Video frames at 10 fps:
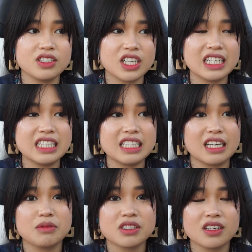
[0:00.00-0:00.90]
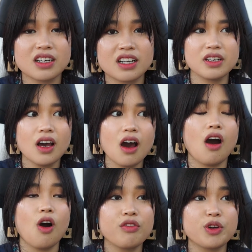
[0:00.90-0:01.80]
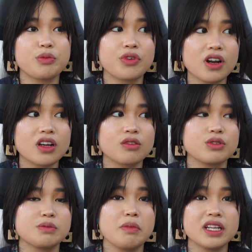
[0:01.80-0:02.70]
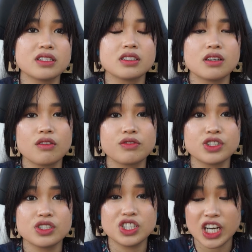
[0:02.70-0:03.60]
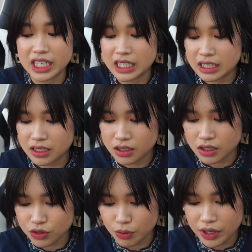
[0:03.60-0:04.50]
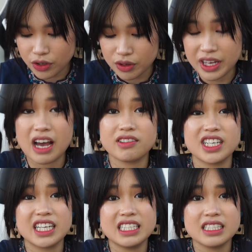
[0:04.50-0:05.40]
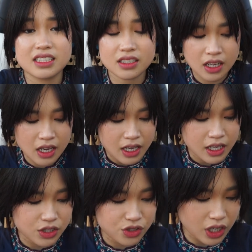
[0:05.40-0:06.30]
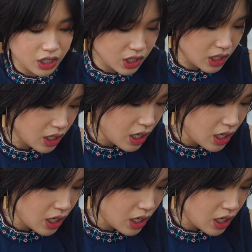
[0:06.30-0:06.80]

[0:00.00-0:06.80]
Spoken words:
Chinese Amazon, all their product was meant to sell to Chinese. This is why they only have Chinese instruction.